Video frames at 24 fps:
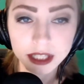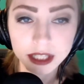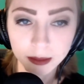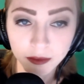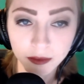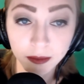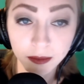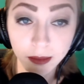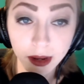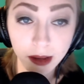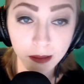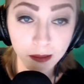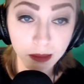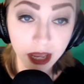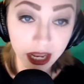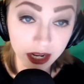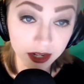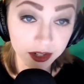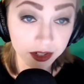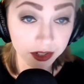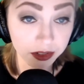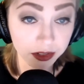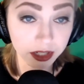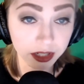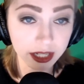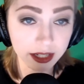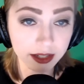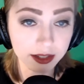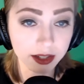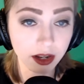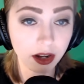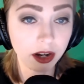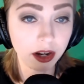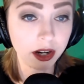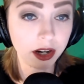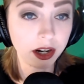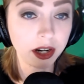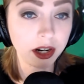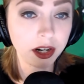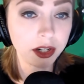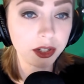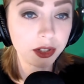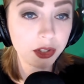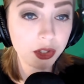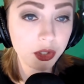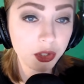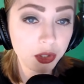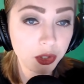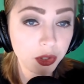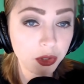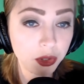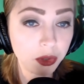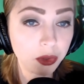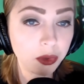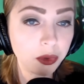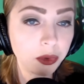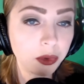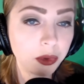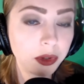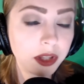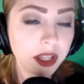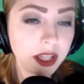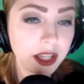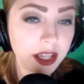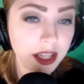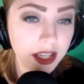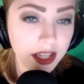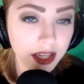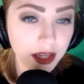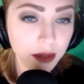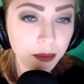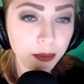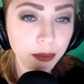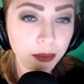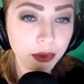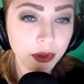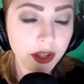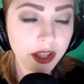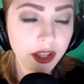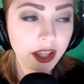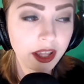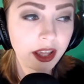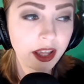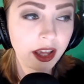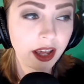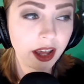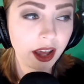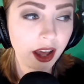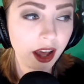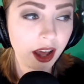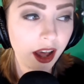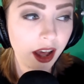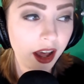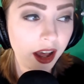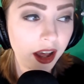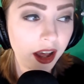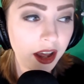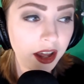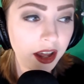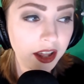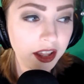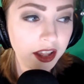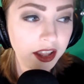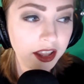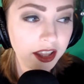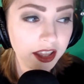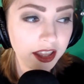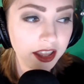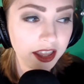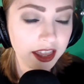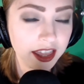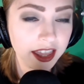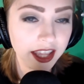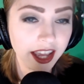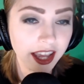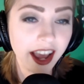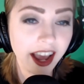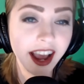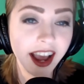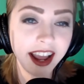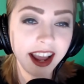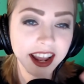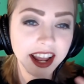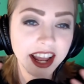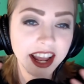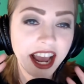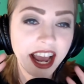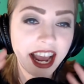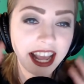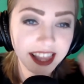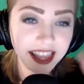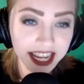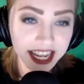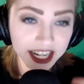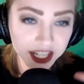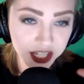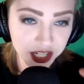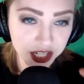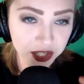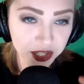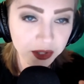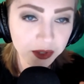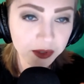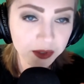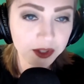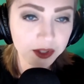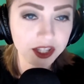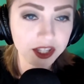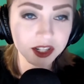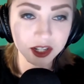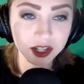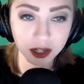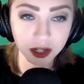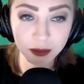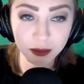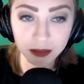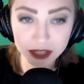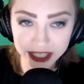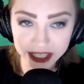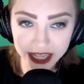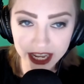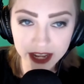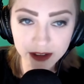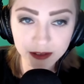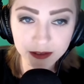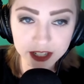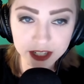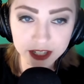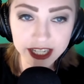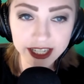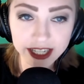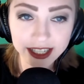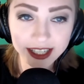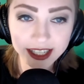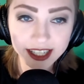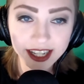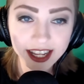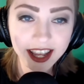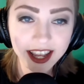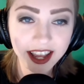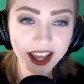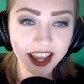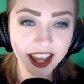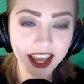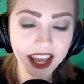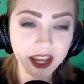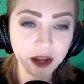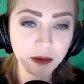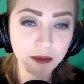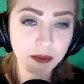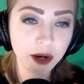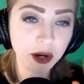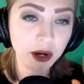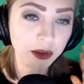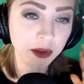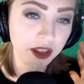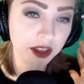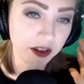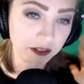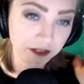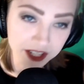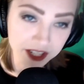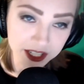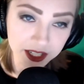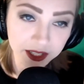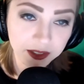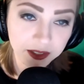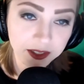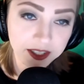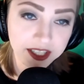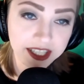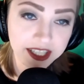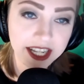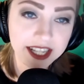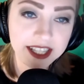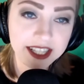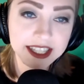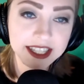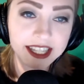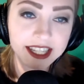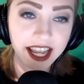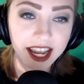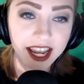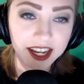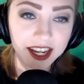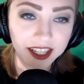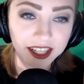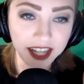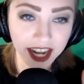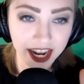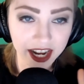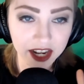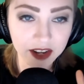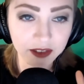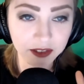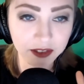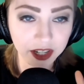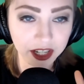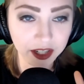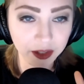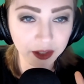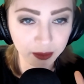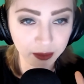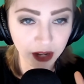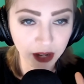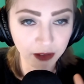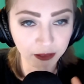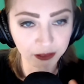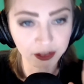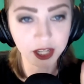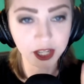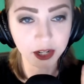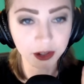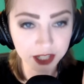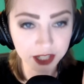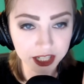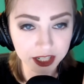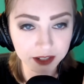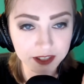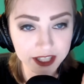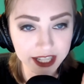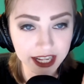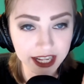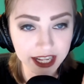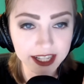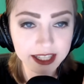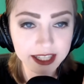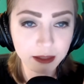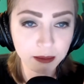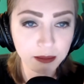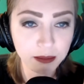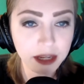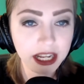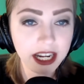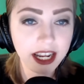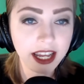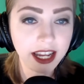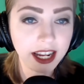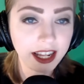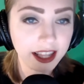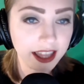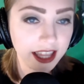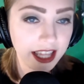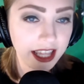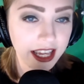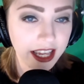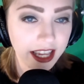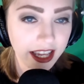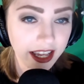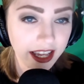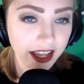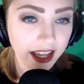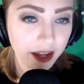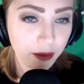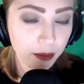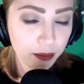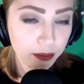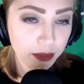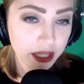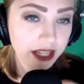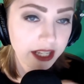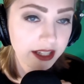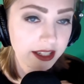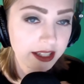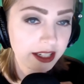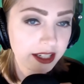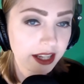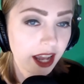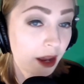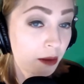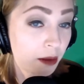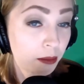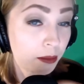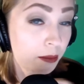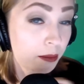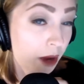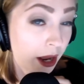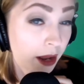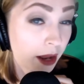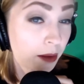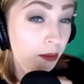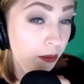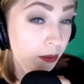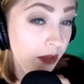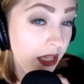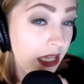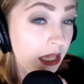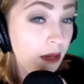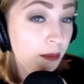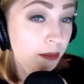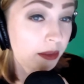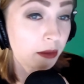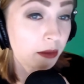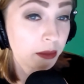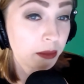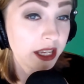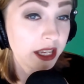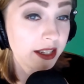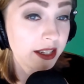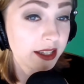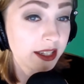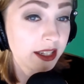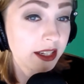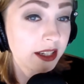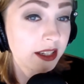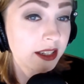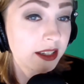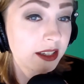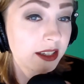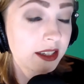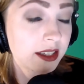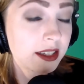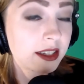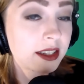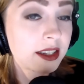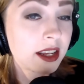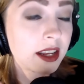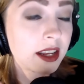of my main duties are to keep I like to use the term safety in both a physical sense and kind of a figurative sense, meaning the pieces, I keep the pieces